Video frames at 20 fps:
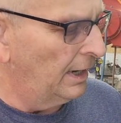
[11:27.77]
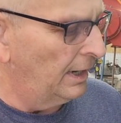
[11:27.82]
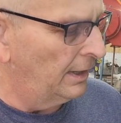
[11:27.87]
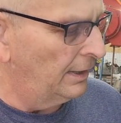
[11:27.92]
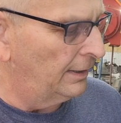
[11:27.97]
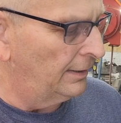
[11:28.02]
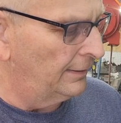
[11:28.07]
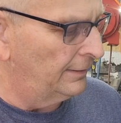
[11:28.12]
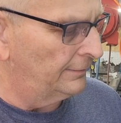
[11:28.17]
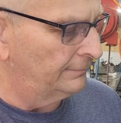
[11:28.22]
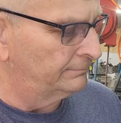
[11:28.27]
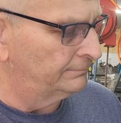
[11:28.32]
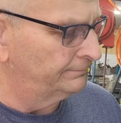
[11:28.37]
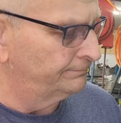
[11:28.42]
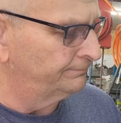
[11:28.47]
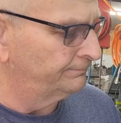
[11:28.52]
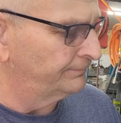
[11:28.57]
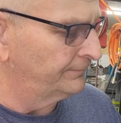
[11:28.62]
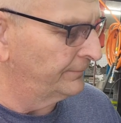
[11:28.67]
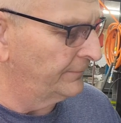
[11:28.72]

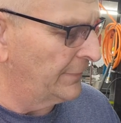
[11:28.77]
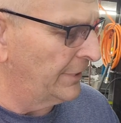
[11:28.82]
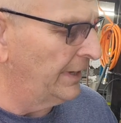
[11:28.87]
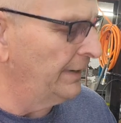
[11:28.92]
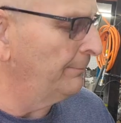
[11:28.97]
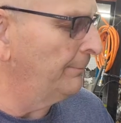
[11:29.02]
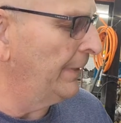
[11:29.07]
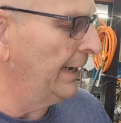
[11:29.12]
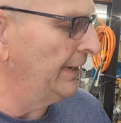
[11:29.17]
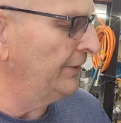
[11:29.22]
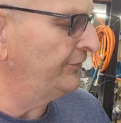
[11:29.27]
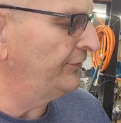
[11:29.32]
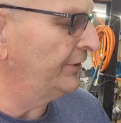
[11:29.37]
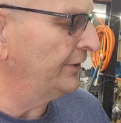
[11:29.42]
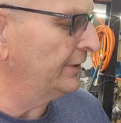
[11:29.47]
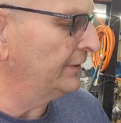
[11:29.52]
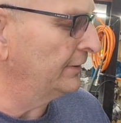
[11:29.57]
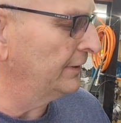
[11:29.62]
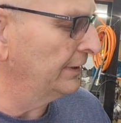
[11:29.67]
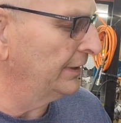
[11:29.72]
And
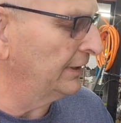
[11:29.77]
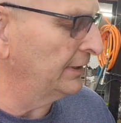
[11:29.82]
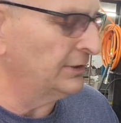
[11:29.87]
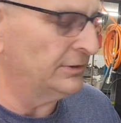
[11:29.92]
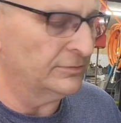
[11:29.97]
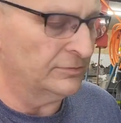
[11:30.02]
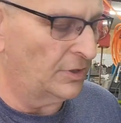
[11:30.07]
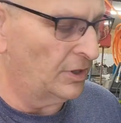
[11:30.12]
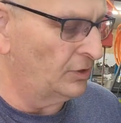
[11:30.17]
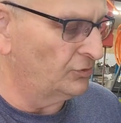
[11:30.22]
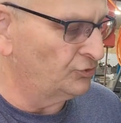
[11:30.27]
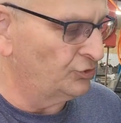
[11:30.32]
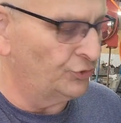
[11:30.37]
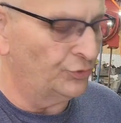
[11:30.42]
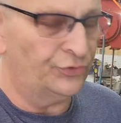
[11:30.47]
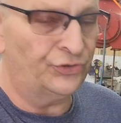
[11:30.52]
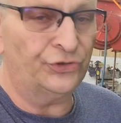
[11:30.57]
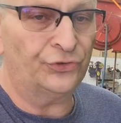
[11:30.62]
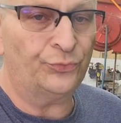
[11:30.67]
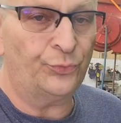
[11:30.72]
basically,
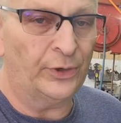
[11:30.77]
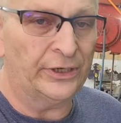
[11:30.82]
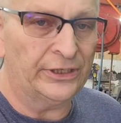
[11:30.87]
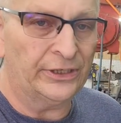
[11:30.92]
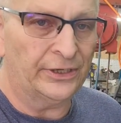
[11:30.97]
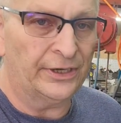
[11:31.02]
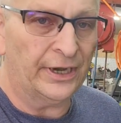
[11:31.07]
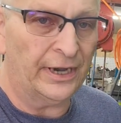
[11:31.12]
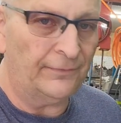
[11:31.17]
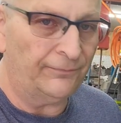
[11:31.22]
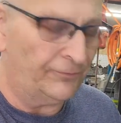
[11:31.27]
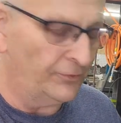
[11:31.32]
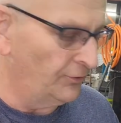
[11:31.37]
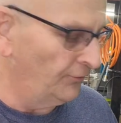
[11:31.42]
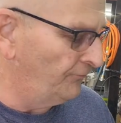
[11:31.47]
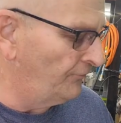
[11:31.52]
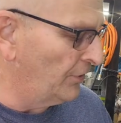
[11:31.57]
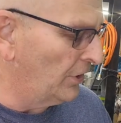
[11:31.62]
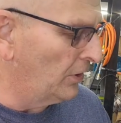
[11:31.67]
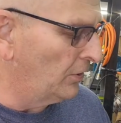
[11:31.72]
you just read it off
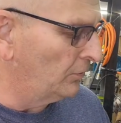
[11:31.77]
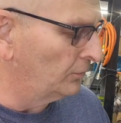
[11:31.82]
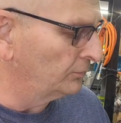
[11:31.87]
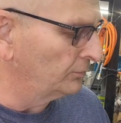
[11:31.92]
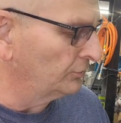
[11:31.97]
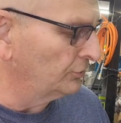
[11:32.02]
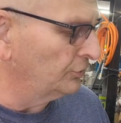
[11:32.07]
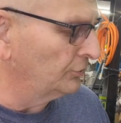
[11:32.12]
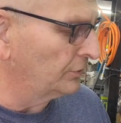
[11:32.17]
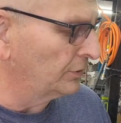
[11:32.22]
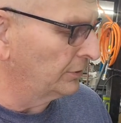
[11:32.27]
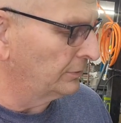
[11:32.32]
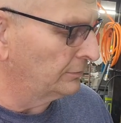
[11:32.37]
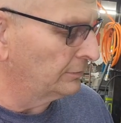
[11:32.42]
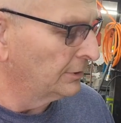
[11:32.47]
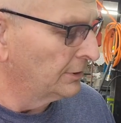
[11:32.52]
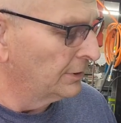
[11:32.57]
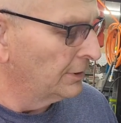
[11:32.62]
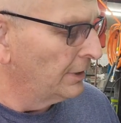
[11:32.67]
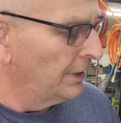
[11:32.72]
your phone.
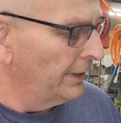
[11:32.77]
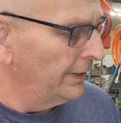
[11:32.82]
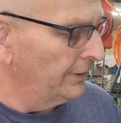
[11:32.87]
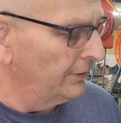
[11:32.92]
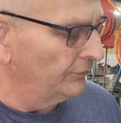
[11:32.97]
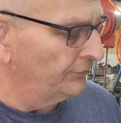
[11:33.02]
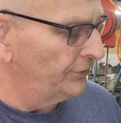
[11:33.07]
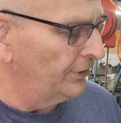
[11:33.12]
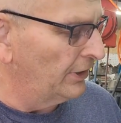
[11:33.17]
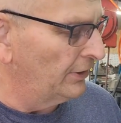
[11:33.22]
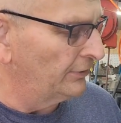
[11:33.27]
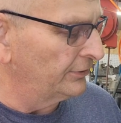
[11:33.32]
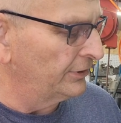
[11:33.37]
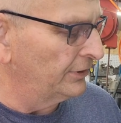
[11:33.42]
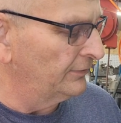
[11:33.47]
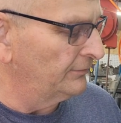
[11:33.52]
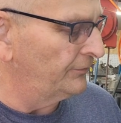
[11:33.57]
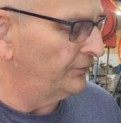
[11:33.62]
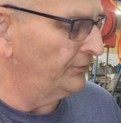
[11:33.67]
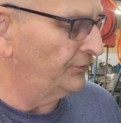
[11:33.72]
It'll tell
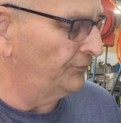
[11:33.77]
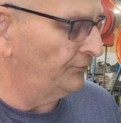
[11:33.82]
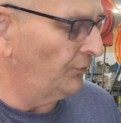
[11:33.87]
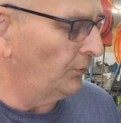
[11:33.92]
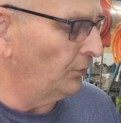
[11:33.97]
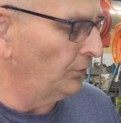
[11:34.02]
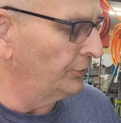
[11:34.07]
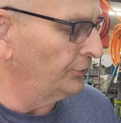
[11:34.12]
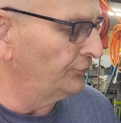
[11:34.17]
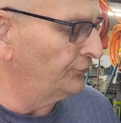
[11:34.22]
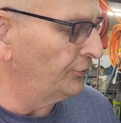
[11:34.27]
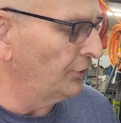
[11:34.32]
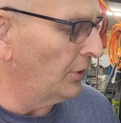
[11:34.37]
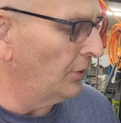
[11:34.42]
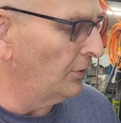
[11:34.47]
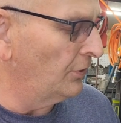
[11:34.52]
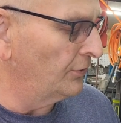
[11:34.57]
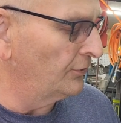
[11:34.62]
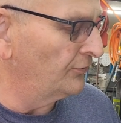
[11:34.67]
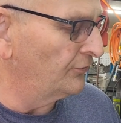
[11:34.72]
you if it's fully
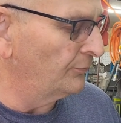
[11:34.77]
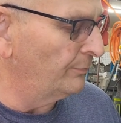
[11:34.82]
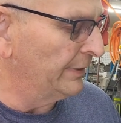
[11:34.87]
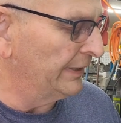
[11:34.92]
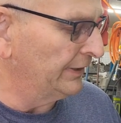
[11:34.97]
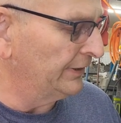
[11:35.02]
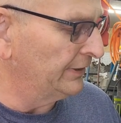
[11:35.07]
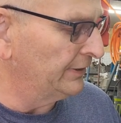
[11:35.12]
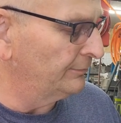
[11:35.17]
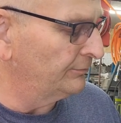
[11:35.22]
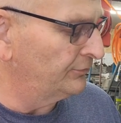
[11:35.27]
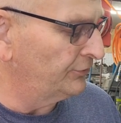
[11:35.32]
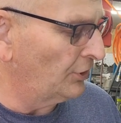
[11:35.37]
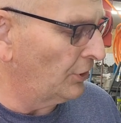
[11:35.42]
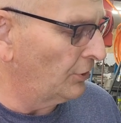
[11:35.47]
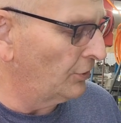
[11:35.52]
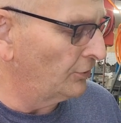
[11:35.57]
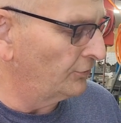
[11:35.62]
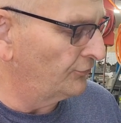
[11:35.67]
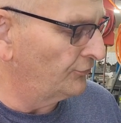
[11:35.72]
charged, medium
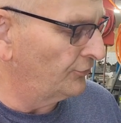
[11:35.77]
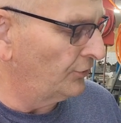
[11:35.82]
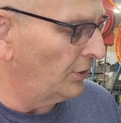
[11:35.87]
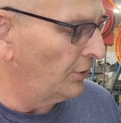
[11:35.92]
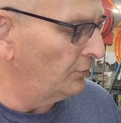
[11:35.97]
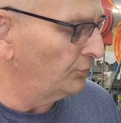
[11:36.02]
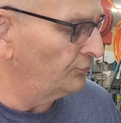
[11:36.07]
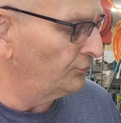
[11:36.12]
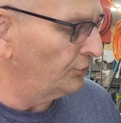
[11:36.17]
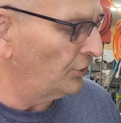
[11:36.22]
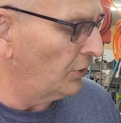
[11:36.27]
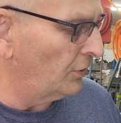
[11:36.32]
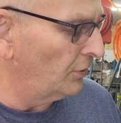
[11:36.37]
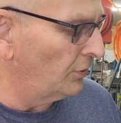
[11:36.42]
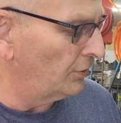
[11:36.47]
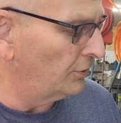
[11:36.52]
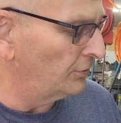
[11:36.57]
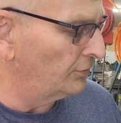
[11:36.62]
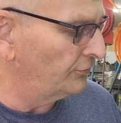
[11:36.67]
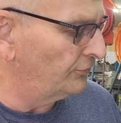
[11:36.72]
charged, low
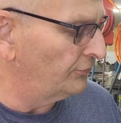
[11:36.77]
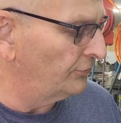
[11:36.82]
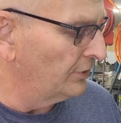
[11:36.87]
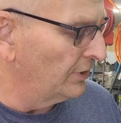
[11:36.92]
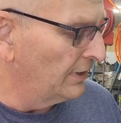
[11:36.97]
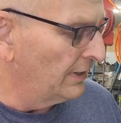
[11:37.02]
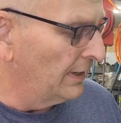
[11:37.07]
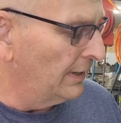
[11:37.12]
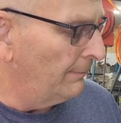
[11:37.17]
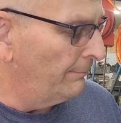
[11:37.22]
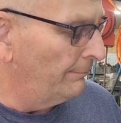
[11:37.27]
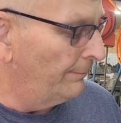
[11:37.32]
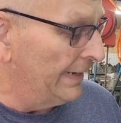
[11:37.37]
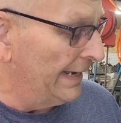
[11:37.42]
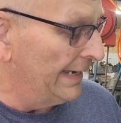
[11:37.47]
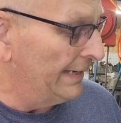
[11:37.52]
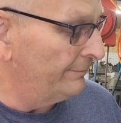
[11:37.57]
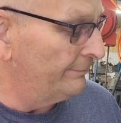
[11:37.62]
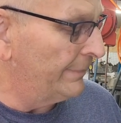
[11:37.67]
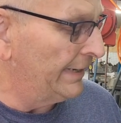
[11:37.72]
charge,
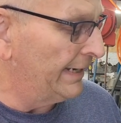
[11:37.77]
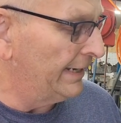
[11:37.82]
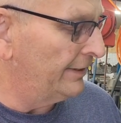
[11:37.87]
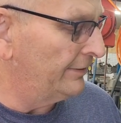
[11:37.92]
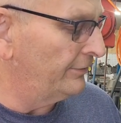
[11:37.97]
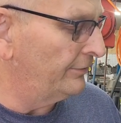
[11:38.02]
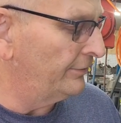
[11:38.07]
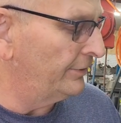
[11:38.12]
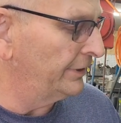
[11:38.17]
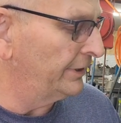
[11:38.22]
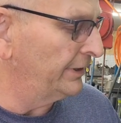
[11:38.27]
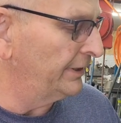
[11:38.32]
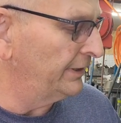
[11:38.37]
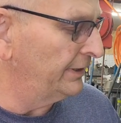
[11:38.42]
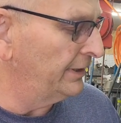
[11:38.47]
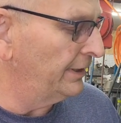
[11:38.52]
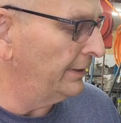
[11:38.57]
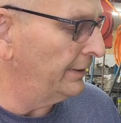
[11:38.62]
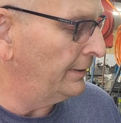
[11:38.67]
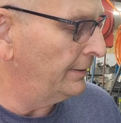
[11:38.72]
bad
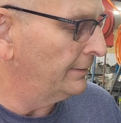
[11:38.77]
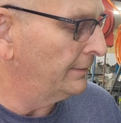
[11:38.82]
battery,